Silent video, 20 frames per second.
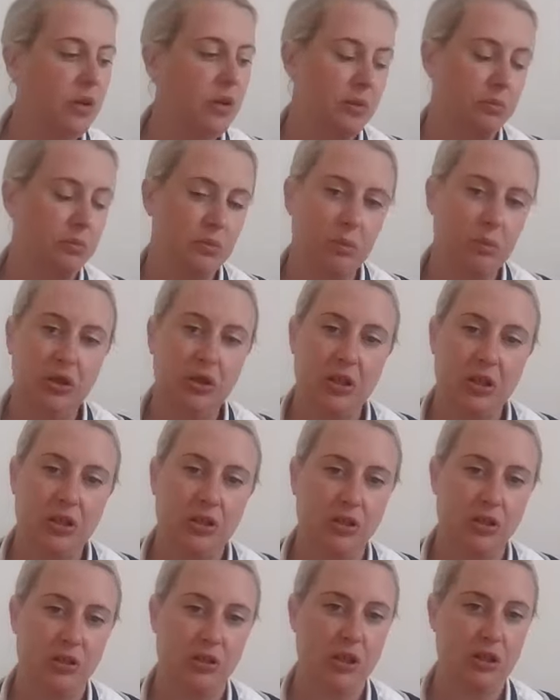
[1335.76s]
yeah, I mean they're
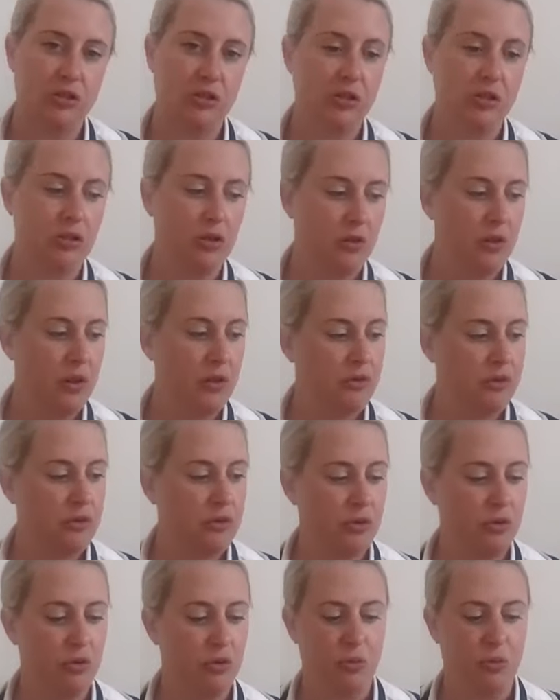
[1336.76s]
good. They're just not. They're
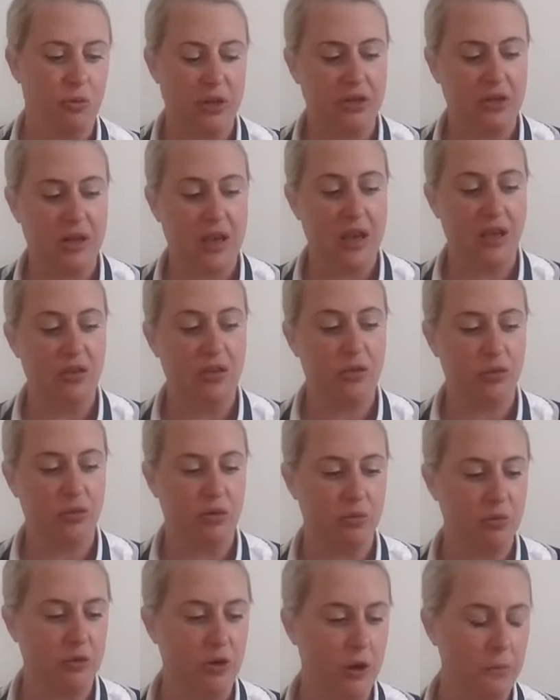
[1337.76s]
just not got much age on
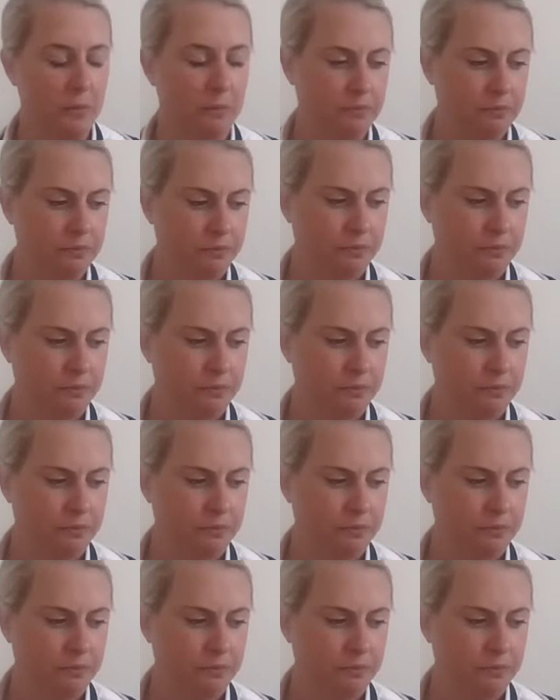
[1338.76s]
them. So